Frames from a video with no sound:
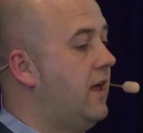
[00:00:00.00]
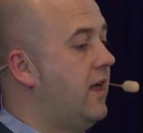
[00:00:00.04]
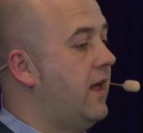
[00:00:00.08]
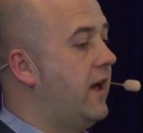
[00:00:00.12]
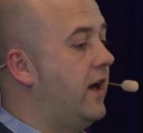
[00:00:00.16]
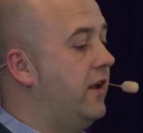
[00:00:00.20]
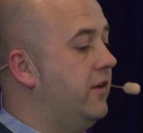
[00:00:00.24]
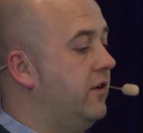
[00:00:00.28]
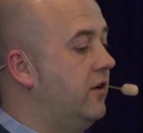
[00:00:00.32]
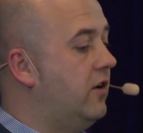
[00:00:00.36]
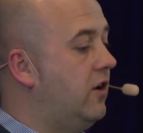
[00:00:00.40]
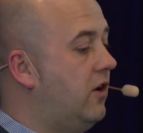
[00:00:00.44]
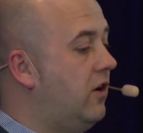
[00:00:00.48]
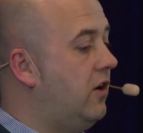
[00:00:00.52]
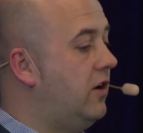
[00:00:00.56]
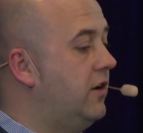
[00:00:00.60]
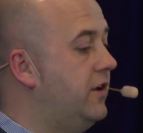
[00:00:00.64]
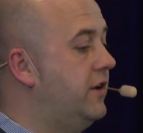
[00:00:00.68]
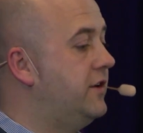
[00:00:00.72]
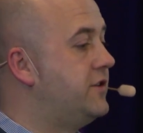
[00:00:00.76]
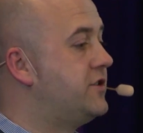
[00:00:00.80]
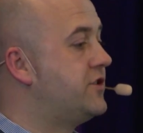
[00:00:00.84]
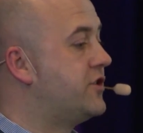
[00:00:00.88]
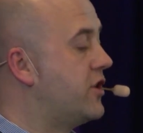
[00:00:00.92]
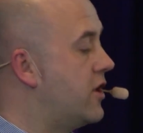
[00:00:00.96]
And all
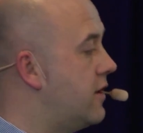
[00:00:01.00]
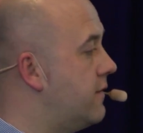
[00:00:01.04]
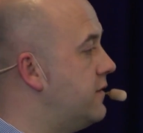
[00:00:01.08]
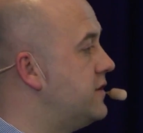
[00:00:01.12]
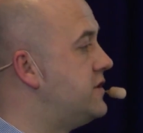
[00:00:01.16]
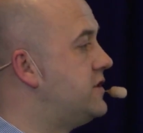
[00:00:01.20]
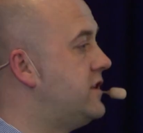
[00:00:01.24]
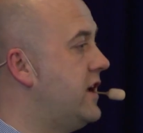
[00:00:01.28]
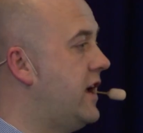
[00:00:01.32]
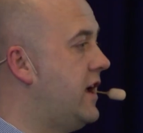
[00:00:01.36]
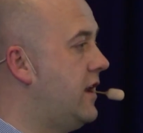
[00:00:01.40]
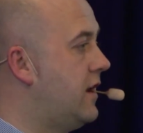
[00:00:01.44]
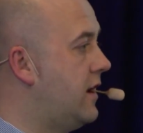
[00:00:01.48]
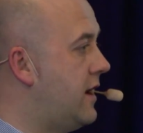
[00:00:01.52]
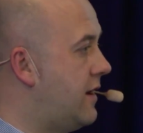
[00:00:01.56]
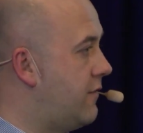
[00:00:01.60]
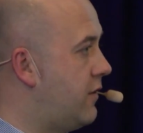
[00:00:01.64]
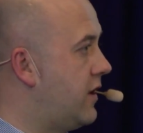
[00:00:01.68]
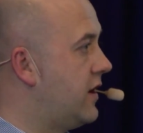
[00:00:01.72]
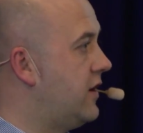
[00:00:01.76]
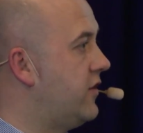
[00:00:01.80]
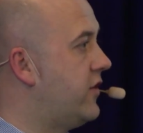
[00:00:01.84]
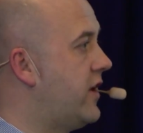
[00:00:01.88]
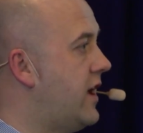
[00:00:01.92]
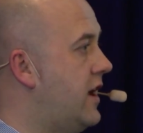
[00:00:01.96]
the service data and
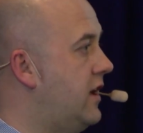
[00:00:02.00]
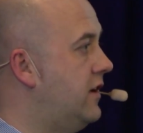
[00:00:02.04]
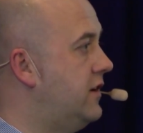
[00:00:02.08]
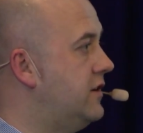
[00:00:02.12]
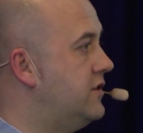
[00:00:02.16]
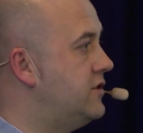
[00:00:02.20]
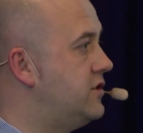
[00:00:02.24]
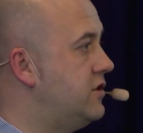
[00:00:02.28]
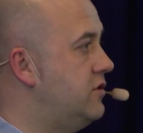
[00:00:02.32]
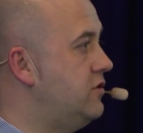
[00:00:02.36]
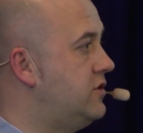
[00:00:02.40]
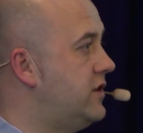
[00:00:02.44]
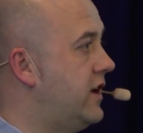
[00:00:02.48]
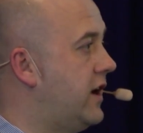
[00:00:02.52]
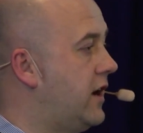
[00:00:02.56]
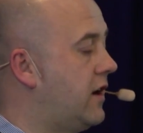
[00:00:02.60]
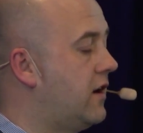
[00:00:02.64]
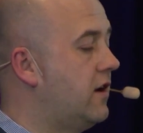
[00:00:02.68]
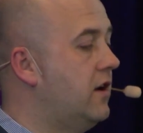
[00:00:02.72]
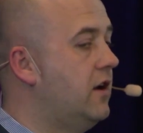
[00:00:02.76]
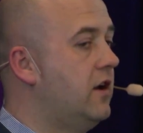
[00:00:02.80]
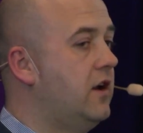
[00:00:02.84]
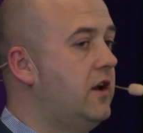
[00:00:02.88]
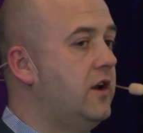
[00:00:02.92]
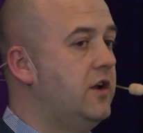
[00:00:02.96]
everything is held in Zutec.
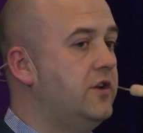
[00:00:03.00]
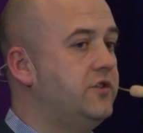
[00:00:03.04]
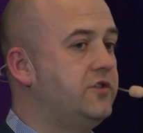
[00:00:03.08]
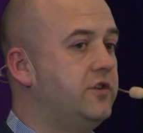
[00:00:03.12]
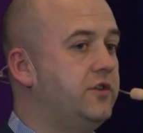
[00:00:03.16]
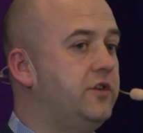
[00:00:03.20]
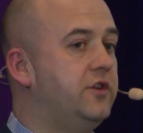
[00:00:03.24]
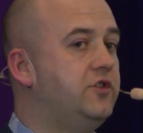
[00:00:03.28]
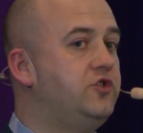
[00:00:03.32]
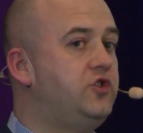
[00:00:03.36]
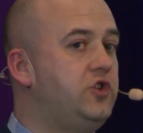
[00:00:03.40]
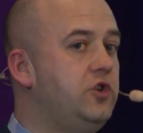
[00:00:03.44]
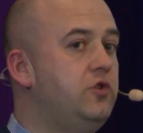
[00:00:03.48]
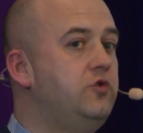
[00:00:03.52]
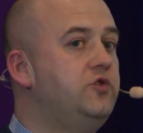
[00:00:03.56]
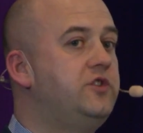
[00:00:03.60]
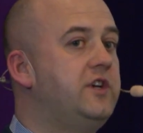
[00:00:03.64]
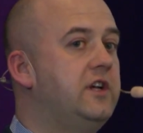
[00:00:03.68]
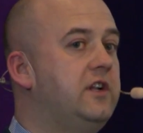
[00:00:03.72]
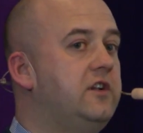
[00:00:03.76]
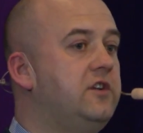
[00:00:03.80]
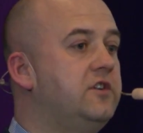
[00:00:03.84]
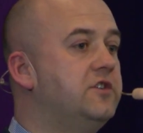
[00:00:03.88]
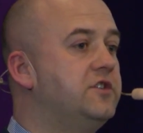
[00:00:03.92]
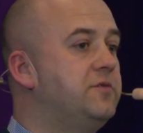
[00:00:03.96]
So the due
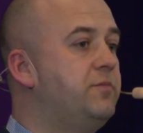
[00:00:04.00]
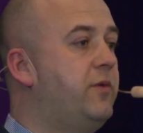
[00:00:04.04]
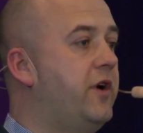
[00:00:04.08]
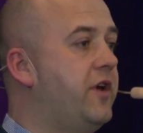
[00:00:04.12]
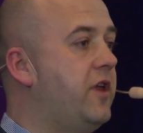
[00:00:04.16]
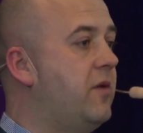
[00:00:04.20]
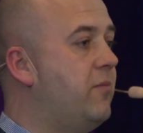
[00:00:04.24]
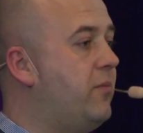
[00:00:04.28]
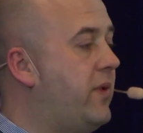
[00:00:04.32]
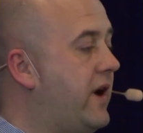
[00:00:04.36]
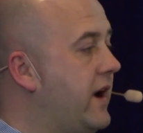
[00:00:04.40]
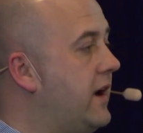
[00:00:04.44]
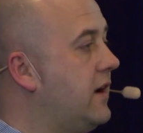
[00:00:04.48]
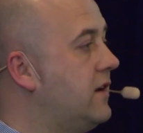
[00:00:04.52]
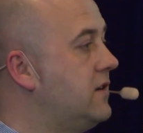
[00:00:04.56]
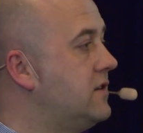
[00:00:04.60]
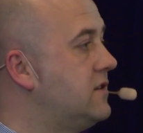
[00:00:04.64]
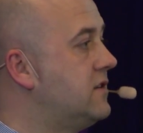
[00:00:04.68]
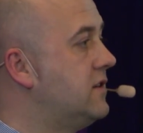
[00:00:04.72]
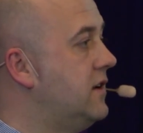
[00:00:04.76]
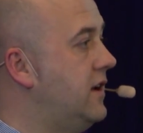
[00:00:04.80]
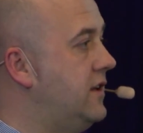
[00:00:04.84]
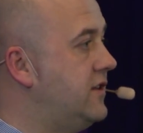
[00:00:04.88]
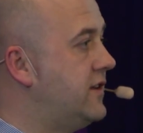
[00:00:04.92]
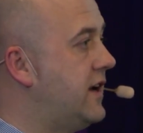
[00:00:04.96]
diligence by the banks
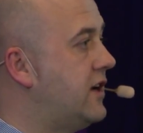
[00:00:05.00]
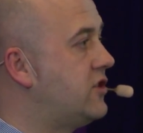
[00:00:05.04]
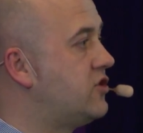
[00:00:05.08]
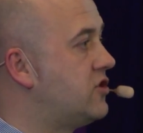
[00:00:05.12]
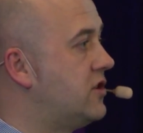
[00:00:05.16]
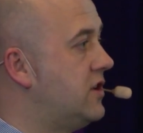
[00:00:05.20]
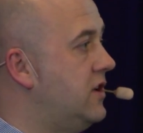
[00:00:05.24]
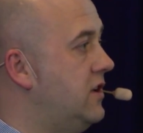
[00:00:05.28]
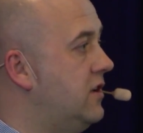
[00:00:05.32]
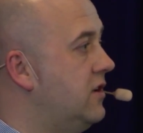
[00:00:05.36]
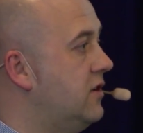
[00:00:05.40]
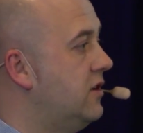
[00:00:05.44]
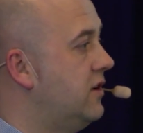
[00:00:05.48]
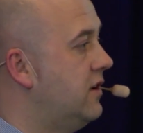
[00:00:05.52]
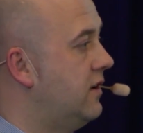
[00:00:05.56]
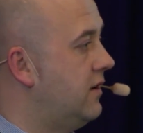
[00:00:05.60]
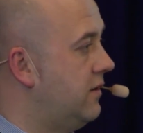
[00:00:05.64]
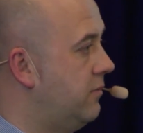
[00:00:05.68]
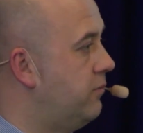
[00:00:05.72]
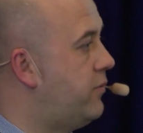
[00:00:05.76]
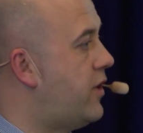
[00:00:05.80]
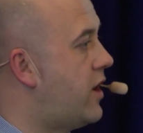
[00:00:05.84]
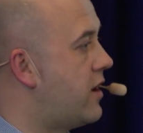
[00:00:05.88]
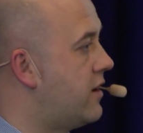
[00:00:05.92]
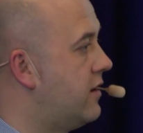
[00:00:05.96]
is actually
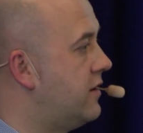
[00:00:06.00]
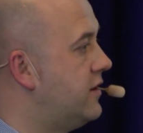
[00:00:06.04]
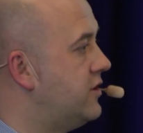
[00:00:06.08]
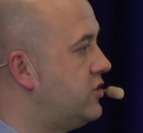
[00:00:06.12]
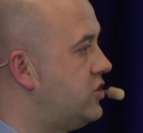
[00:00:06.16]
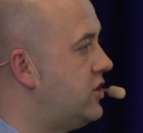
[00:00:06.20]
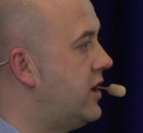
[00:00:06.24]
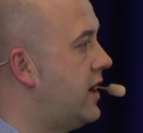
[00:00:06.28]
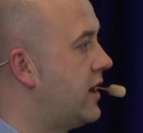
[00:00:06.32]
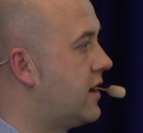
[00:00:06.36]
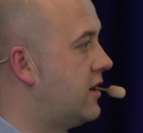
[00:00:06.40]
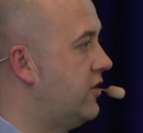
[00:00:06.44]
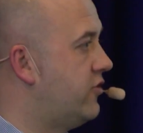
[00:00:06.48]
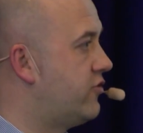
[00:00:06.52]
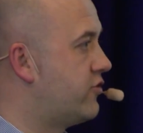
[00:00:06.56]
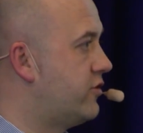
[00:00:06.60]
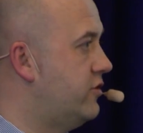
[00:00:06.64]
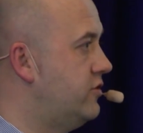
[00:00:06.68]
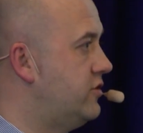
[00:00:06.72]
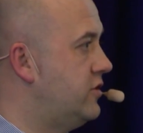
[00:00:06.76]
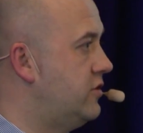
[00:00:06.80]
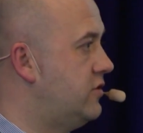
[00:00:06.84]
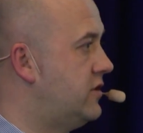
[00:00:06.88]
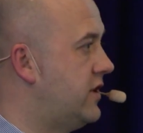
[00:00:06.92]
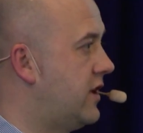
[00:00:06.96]
part of the check is through
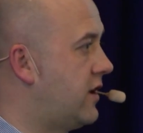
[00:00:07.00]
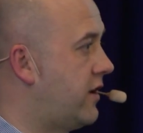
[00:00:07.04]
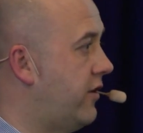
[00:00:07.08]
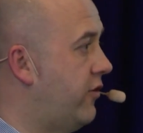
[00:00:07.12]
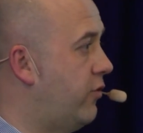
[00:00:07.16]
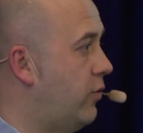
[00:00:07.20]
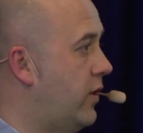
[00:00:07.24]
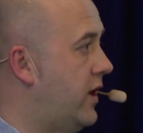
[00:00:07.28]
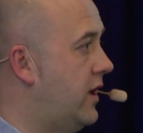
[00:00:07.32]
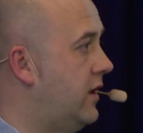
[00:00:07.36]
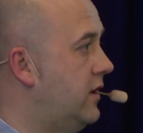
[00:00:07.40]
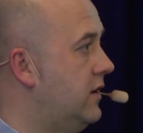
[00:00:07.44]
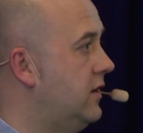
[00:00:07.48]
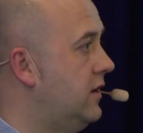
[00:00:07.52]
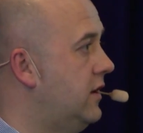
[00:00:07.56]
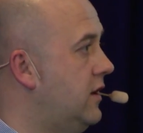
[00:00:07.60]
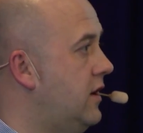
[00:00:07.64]
Zutec as well.